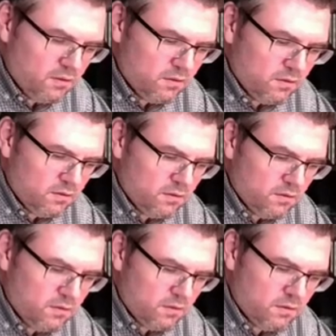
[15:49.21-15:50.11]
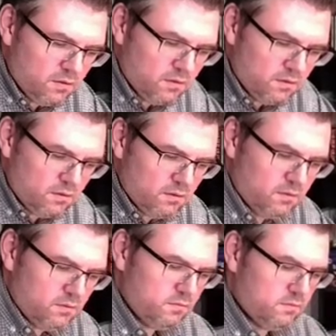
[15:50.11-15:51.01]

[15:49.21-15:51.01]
(silence)